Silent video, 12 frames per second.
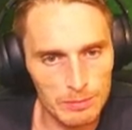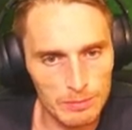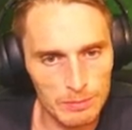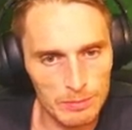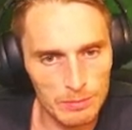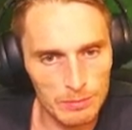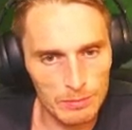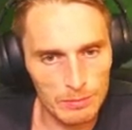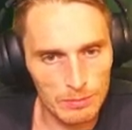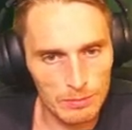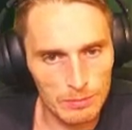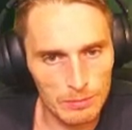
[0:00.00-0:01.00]

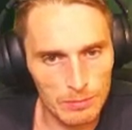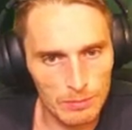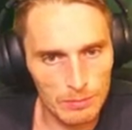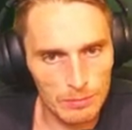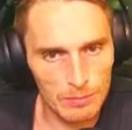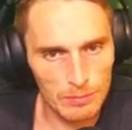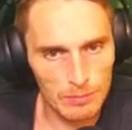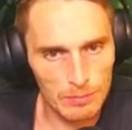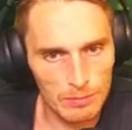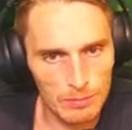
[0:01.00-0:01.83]
(silence)